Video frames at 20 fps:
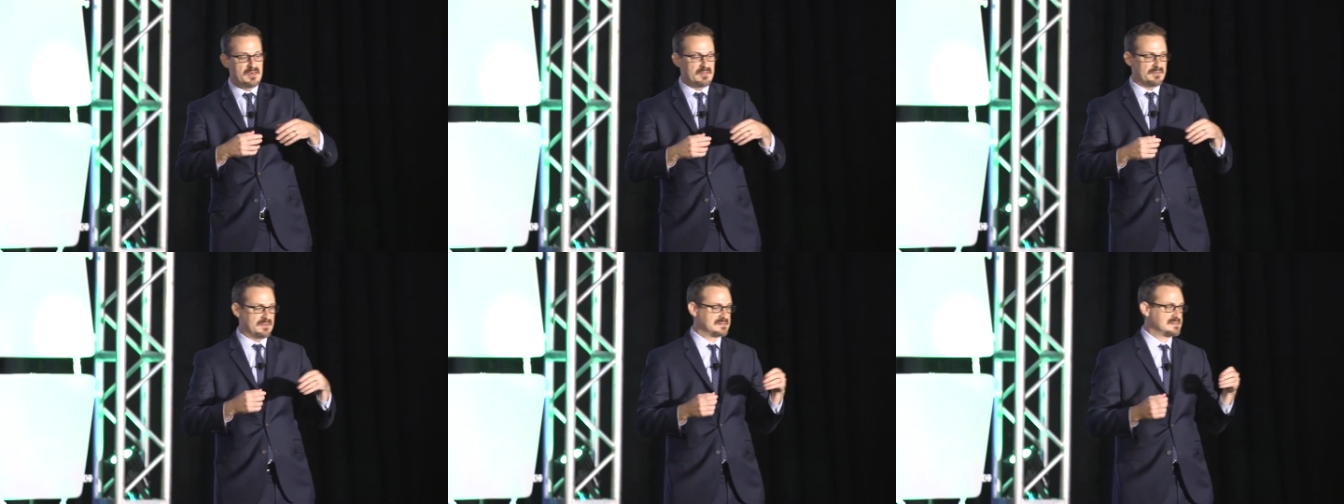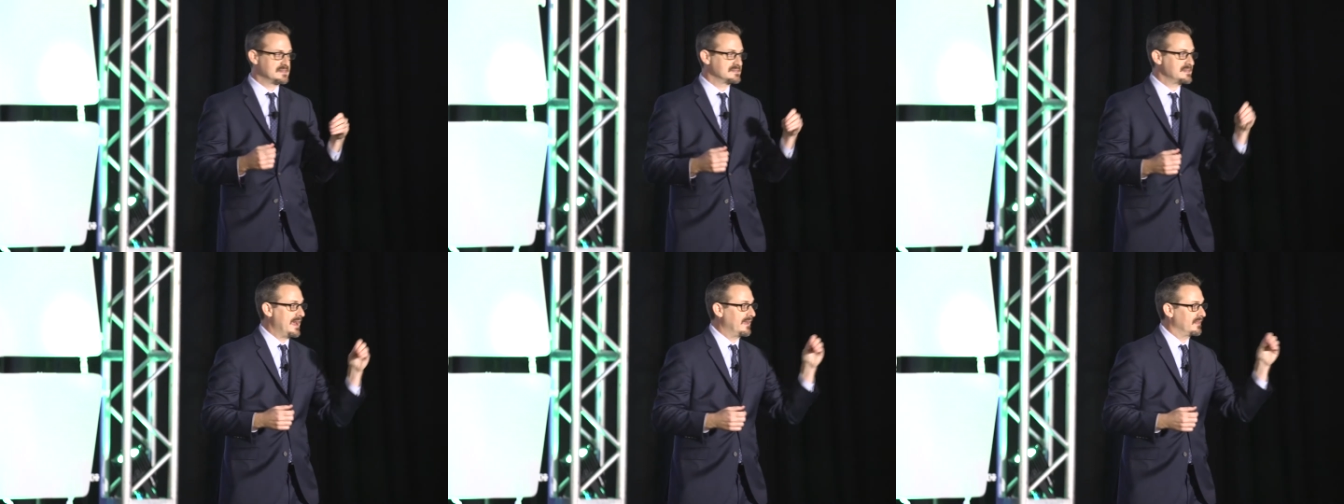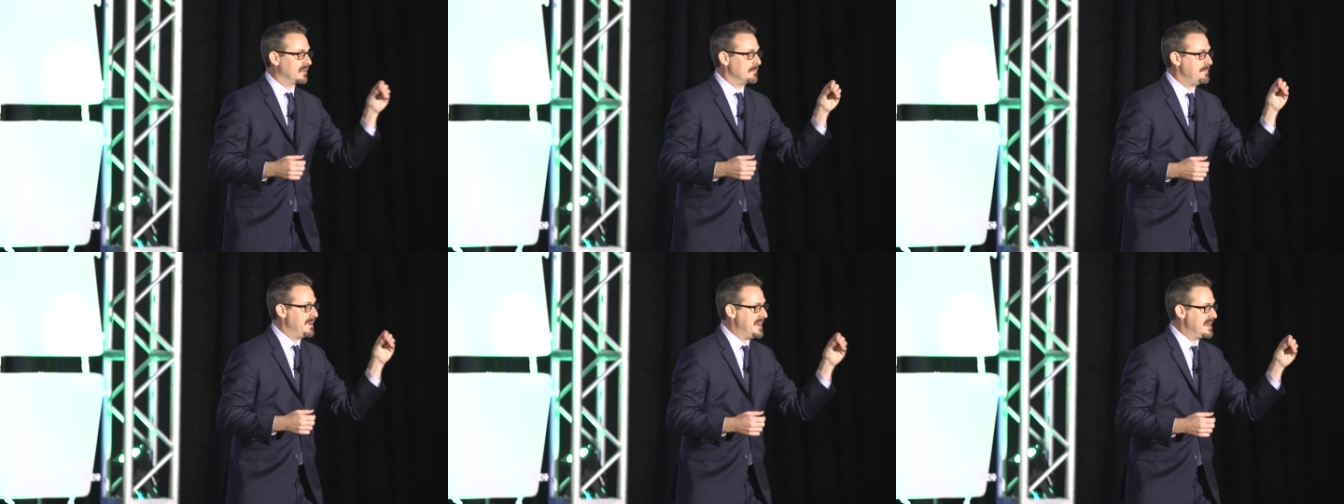This is
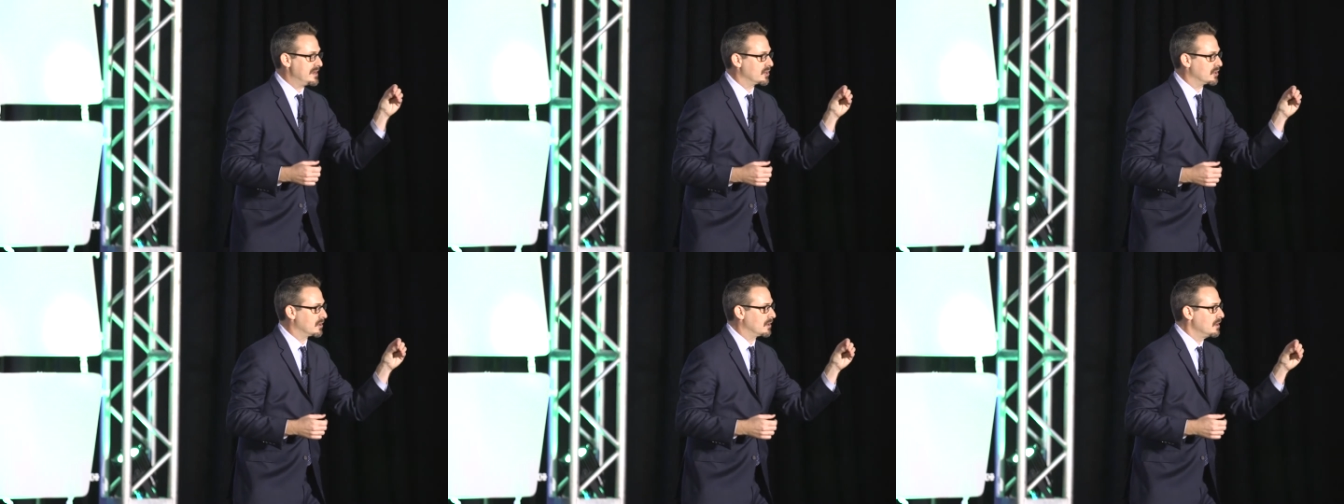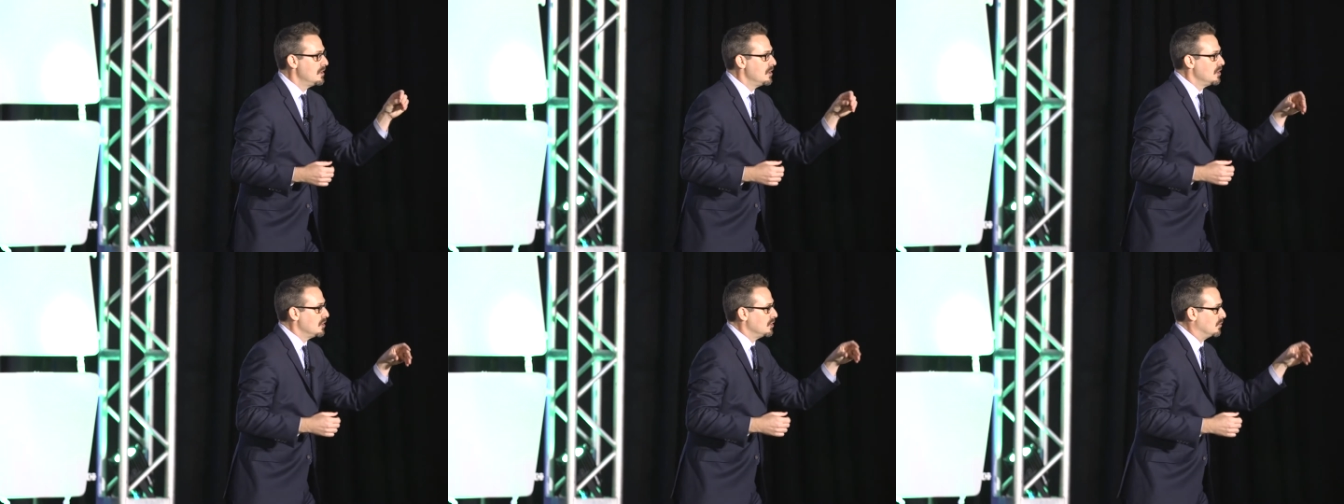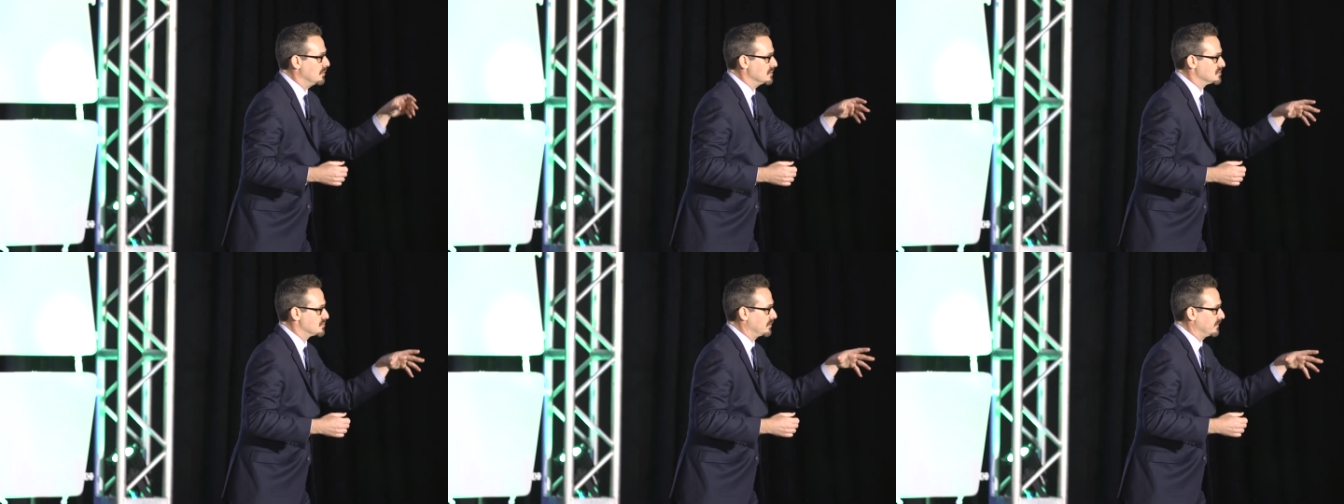Ella Baker,
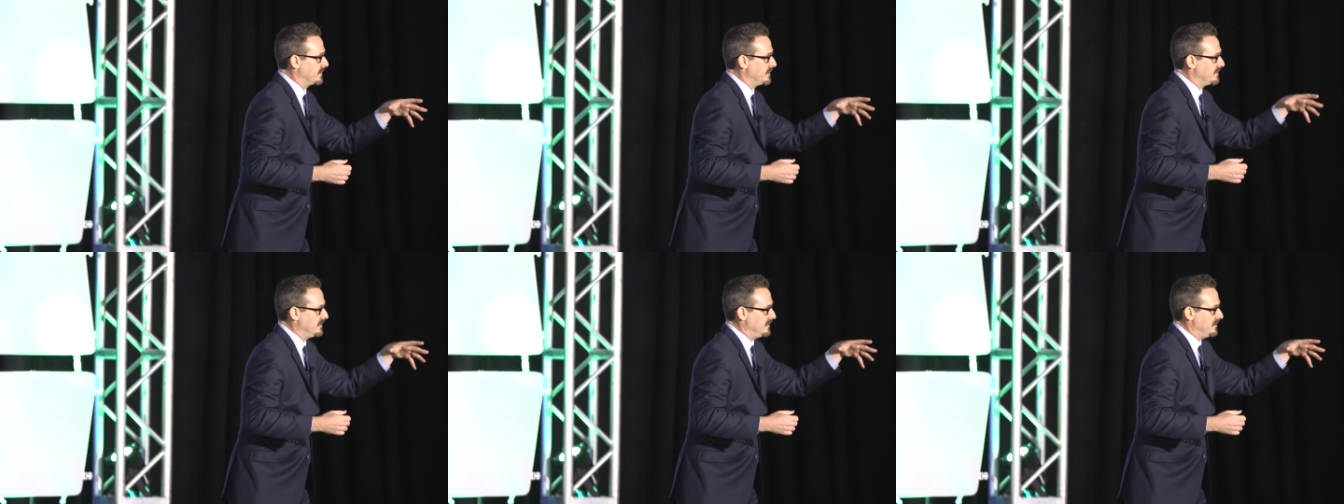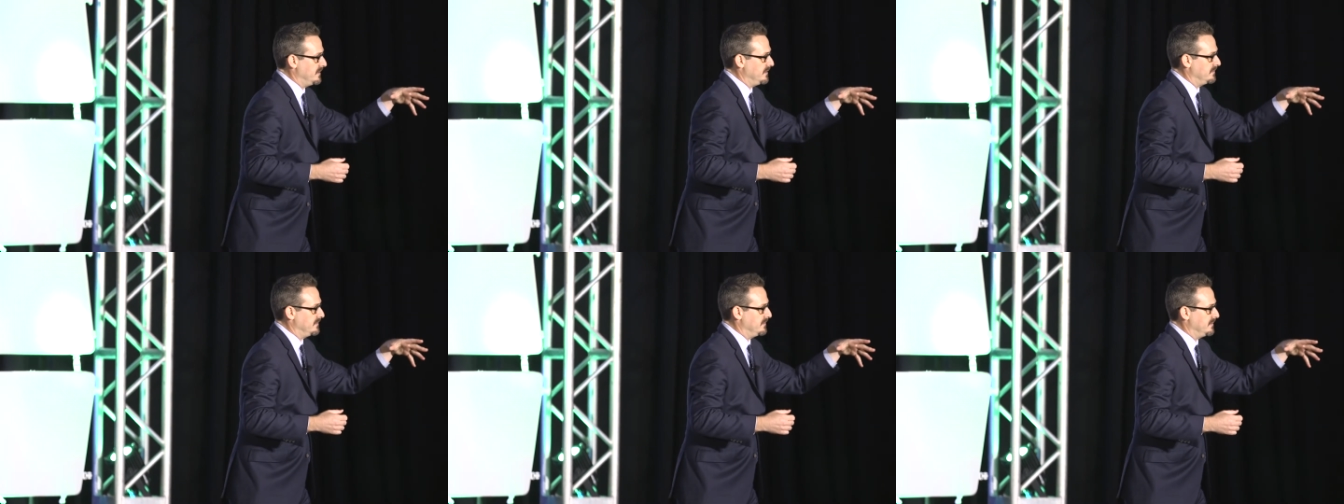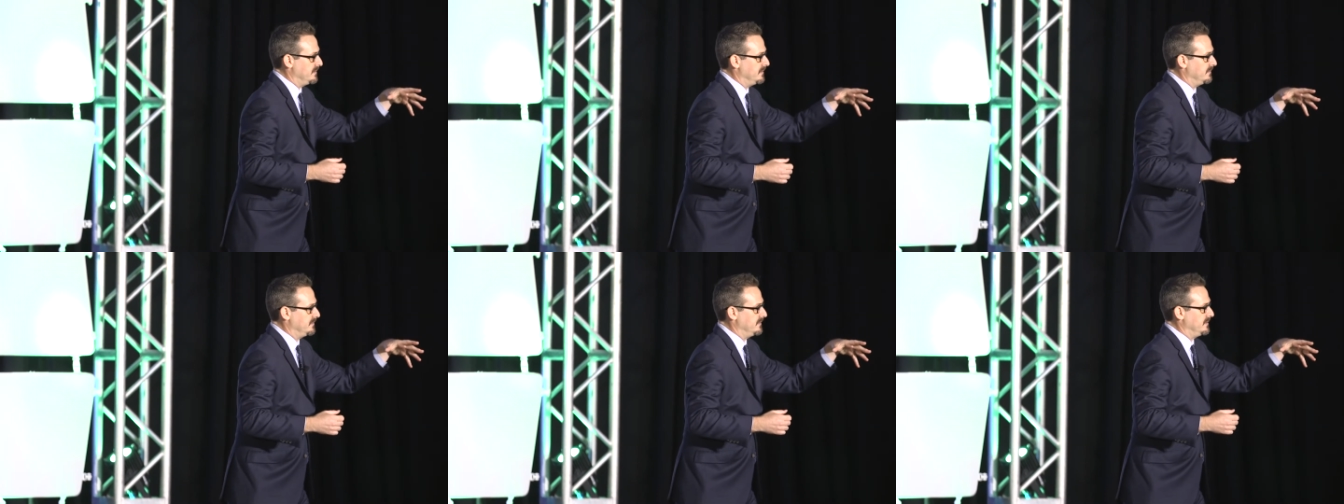who is really the,
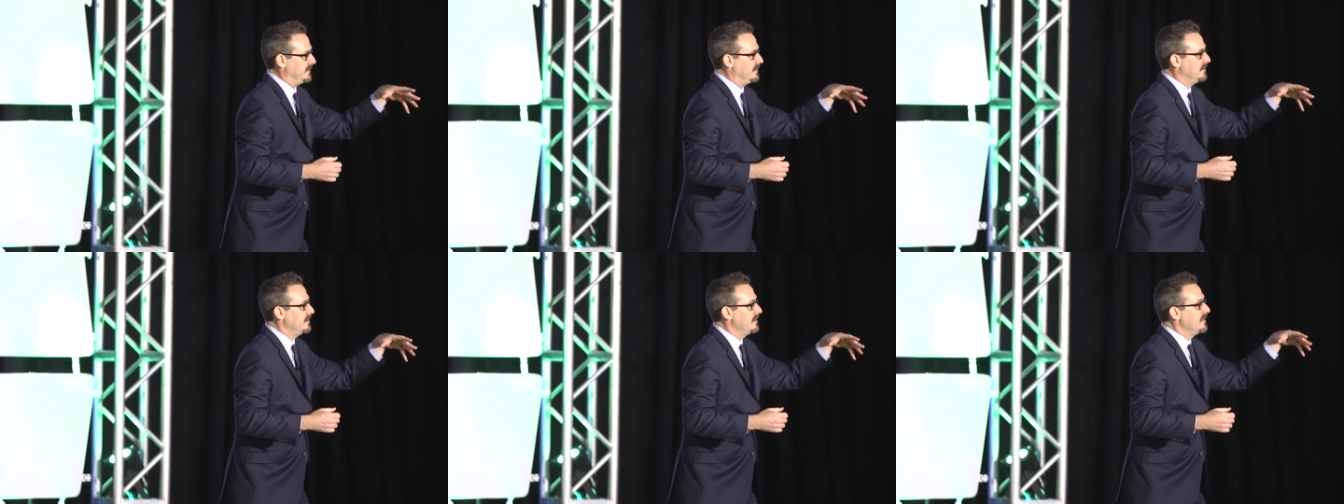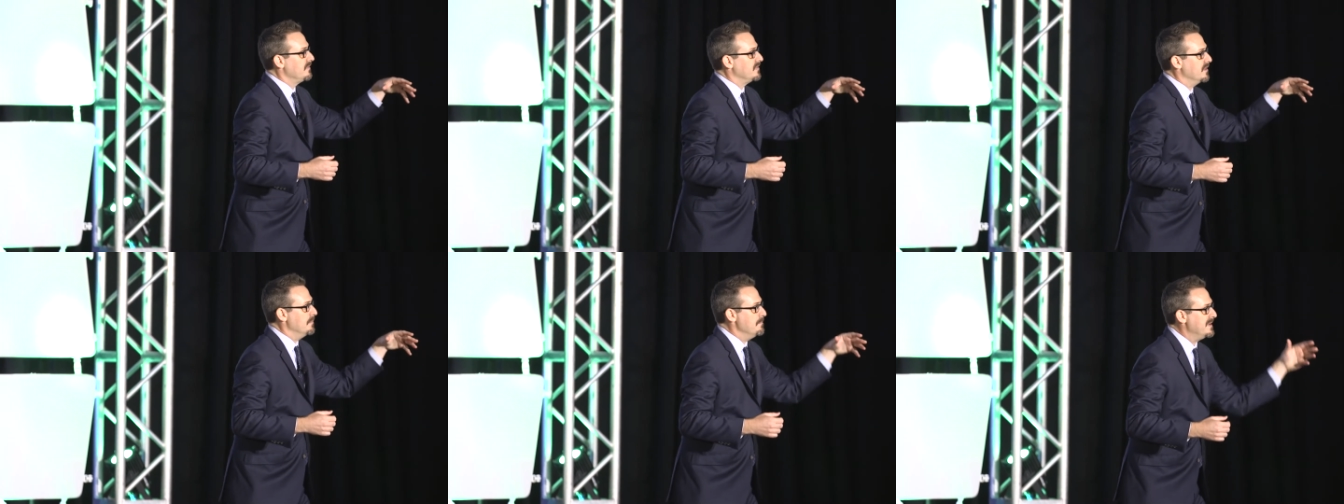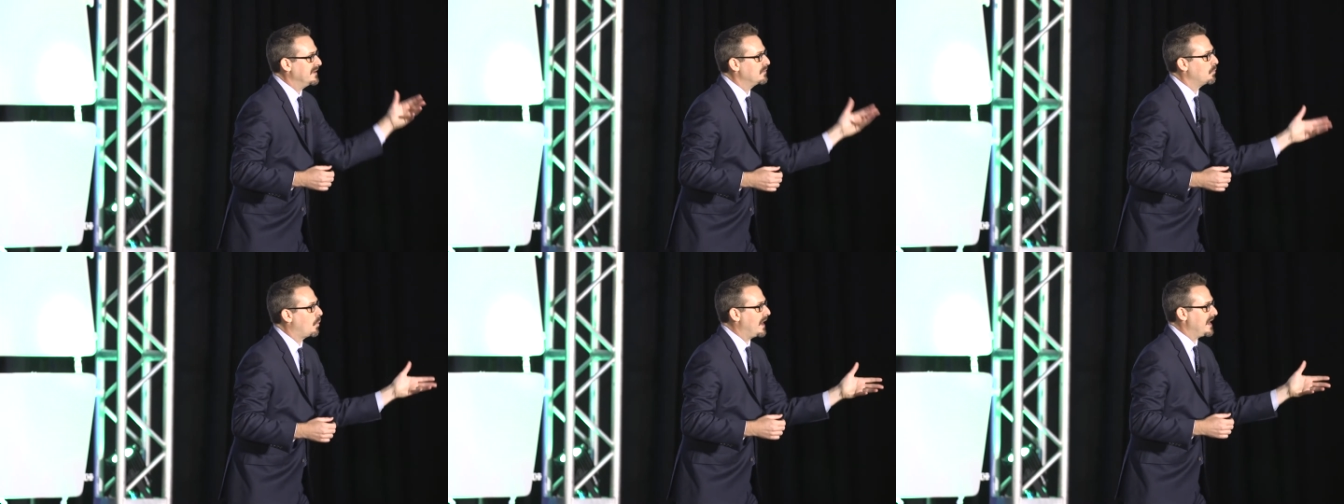the, the, the
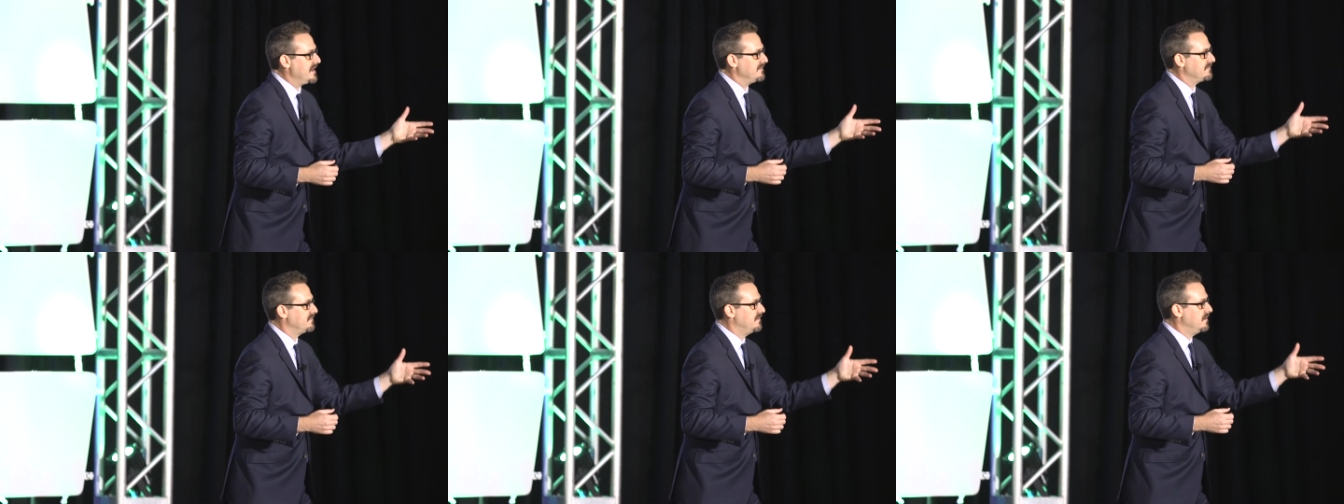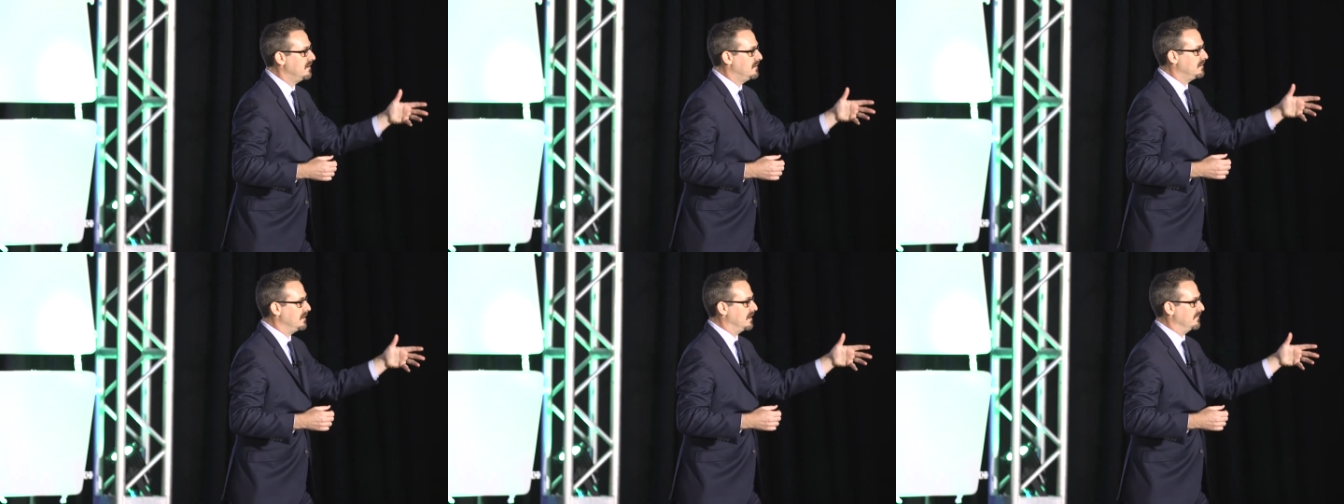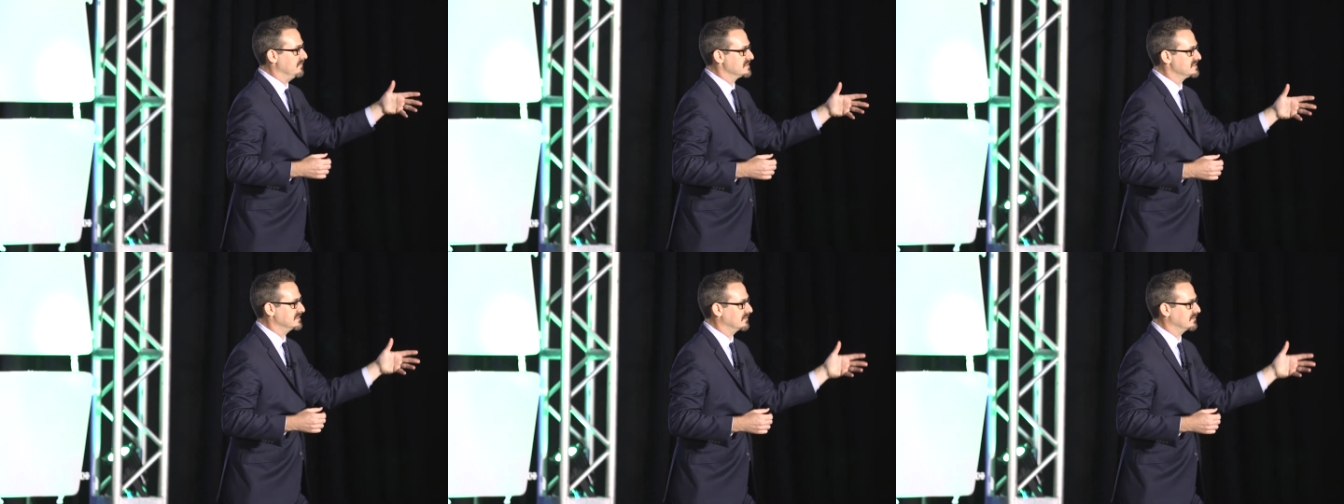midwife of the